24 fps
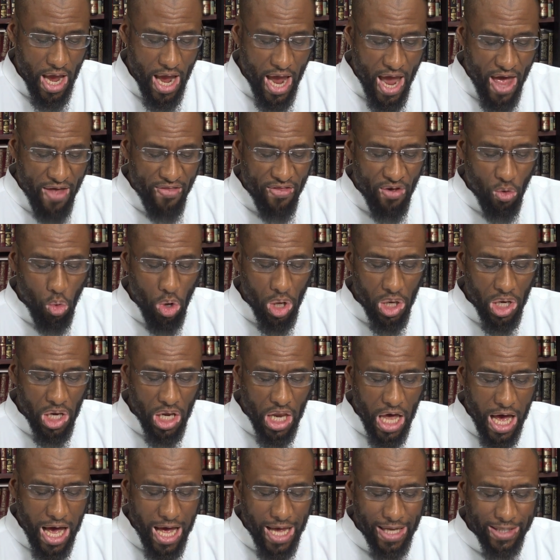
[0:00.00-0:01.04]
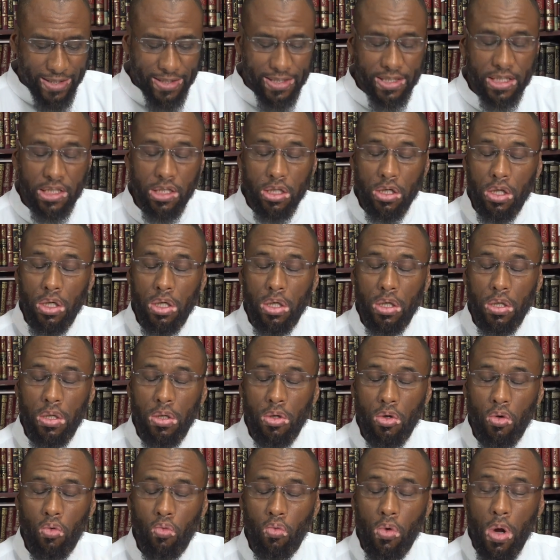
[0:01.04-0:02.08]
and there will not
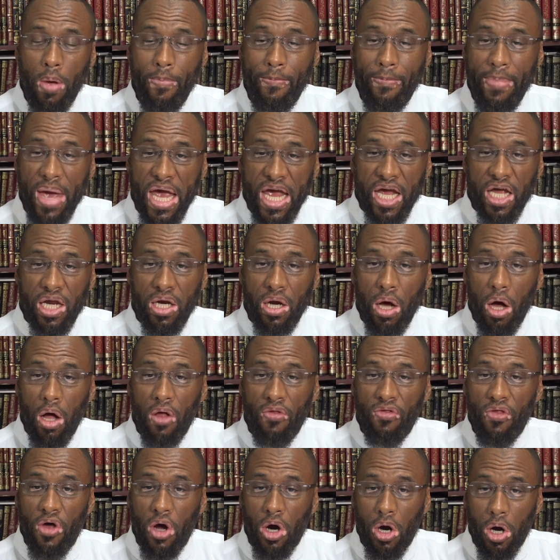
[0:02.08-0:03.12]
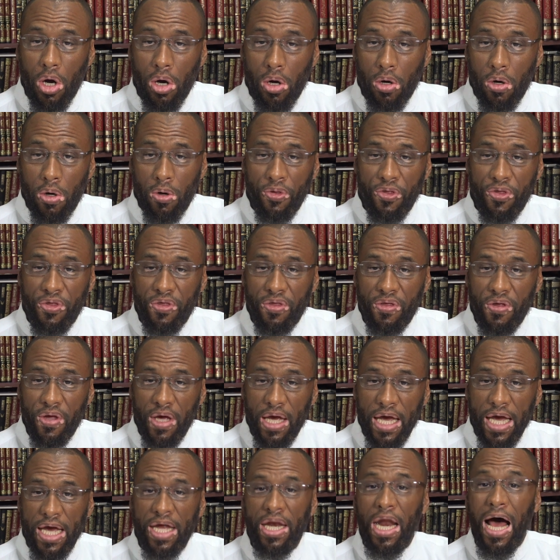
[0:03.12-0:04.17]
remain on the earth
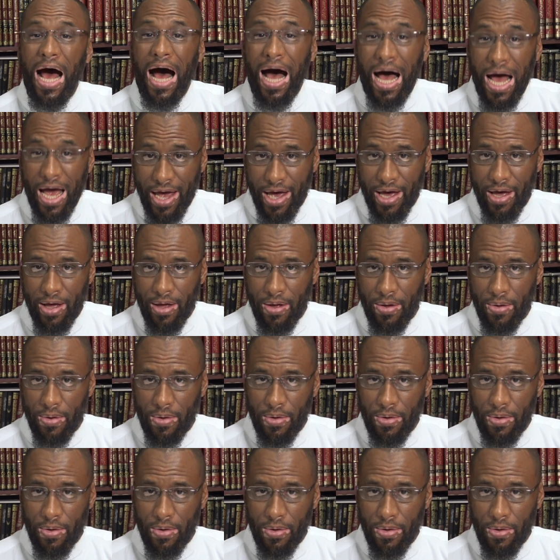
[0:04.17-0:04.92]
an ayah.